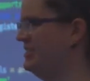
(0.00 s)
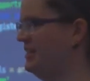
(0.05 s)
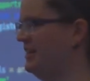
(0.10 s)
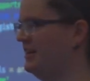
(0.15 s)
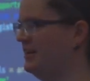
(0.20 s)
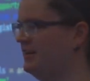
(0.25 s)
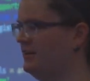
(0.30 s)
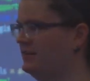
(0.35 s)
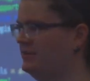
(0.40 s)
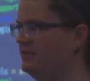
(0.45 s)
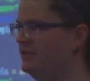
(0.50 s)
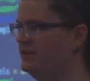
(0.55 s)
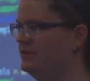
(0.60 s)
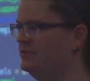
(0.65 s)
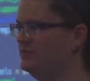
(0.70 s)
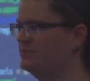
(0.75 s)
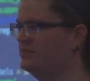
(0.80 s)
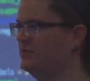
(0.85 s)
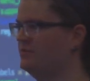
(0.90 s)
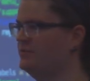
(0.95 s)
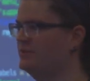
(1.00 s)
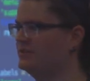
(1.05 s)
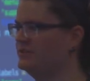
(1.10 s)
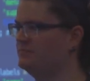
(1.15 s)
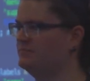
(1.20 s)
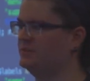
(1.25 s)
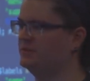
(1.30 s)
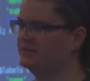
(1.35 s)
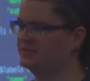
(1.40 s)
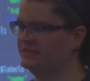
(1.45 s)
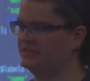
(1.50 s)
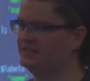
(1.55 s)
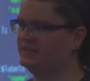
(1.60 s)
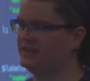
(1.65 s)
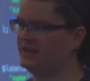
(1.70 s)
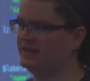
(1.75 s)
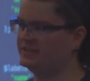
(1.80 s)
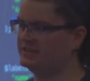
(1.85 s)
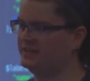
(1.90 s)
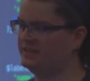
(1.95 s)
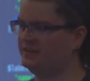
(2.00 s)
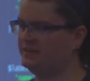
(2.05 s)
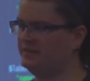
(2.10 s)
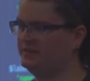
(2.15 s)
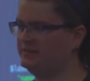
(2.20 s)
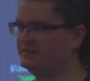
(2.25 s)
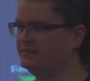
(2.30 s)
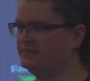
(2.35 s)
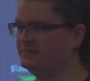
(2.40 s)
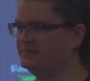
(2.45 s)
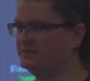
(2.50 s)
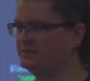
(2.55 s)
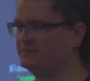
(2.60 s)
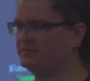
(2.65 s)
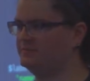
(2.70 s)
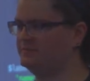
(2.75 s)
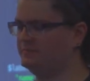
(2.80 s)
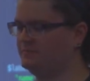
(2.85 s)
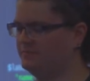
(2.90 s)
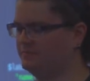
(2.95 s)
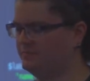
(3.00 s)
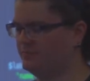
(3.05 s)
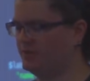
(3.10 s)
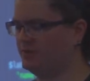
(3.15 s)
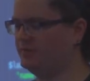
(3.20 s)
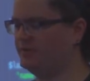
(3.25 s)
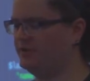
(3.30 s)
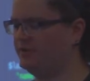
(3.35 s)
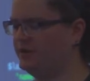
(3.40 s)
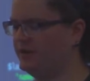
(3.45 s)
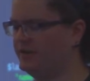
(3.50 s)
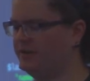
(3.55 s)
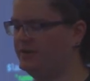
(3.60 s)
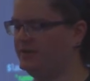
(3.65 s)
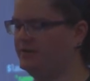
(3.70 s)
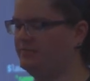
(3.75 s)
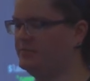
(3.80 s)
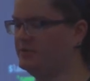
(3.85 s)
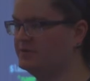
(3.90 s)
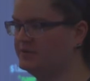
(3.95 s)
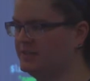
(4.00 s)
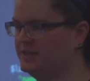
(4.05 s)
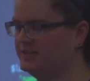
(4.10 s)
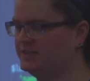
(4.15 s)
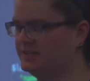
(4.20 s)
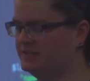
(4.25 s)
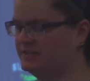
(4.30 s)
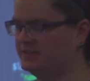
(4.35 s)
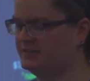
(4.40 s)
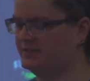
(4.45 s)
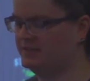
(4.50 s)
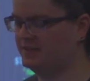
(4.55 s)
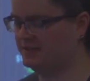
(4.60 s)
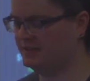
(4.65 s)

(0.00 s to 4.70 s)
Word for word: the icon, you can use WordPress's built-in dash icons, which is probably a good idea in most cases.